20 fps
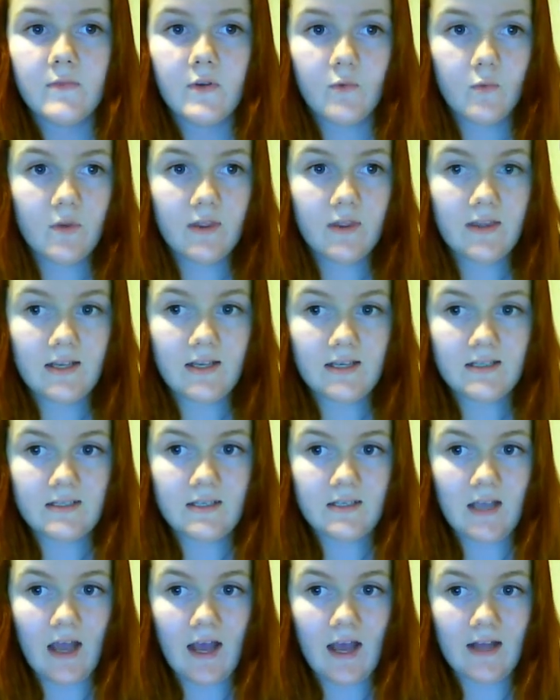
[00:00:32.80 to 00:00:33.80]
With these
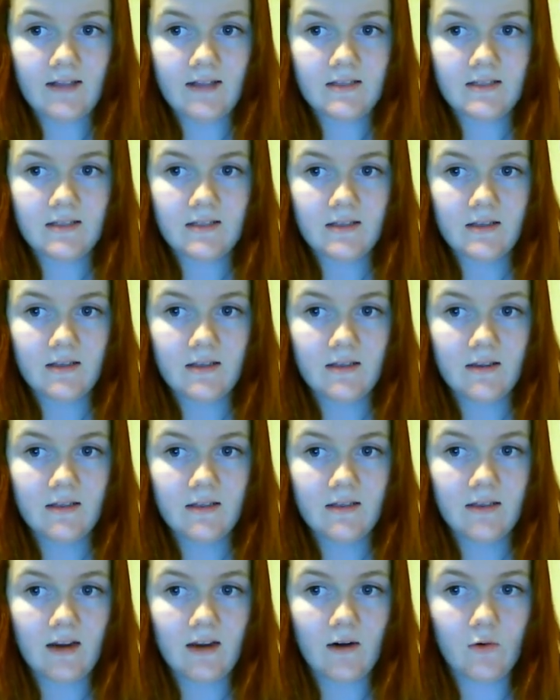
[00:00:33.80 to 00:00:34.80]
gods,
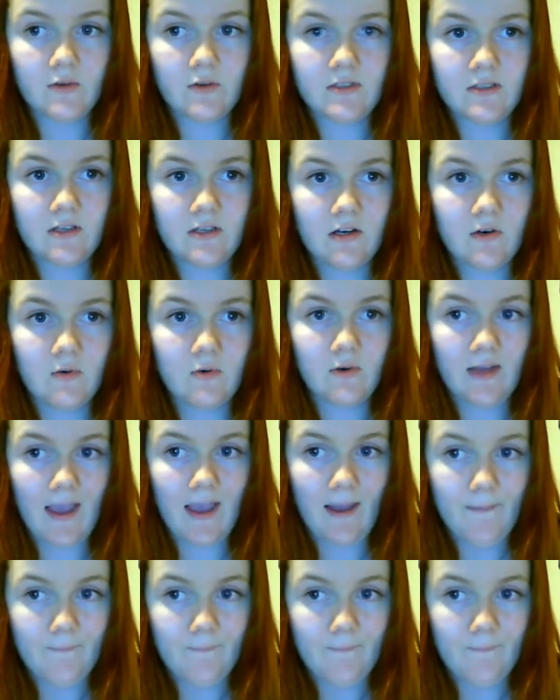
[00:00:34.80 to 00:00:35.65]
there was Loke.